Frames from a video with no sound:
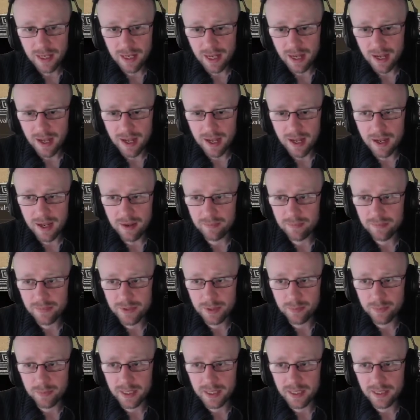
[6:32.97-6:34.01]

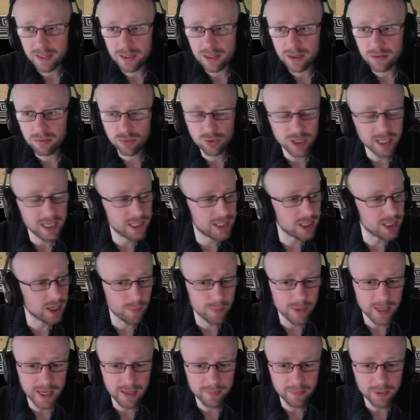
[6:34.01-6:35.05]
to really
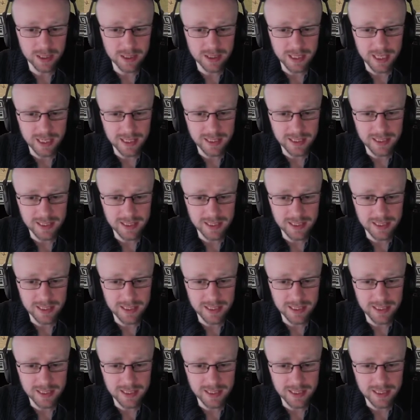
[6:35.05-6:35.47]
dominate, because like I